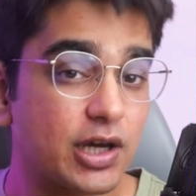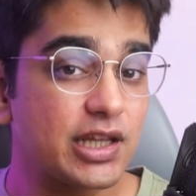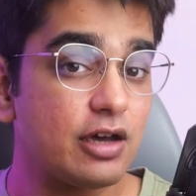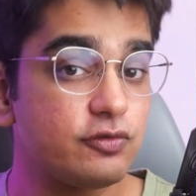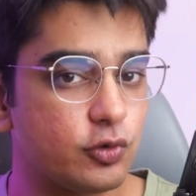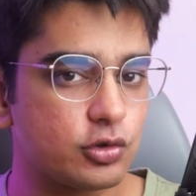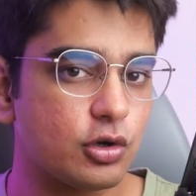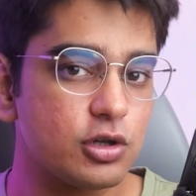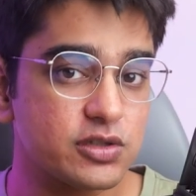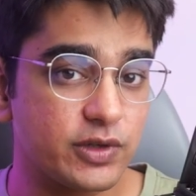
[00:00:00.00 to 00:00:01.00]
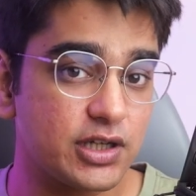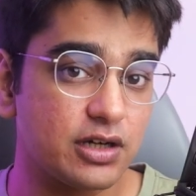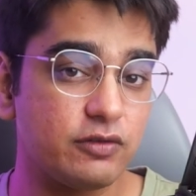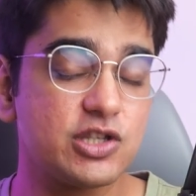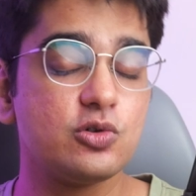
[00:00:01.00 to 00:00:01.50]
can have phone calls with it,
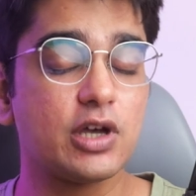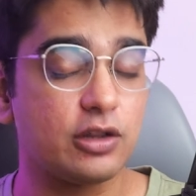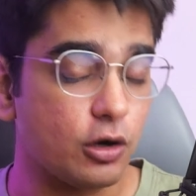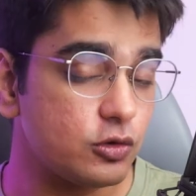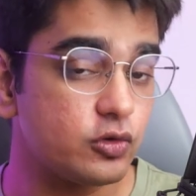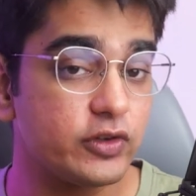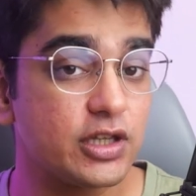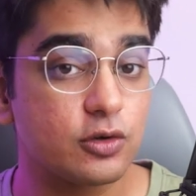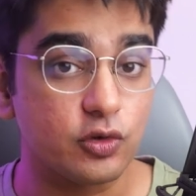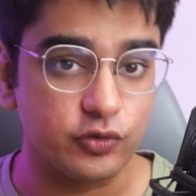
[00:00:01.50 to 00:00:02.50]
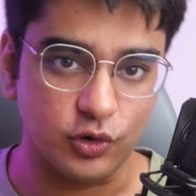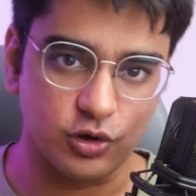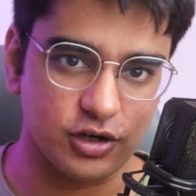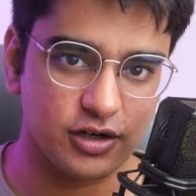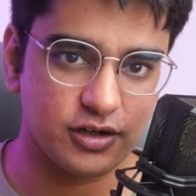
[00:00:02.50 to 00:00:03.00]
which you cannot do with the Go 4.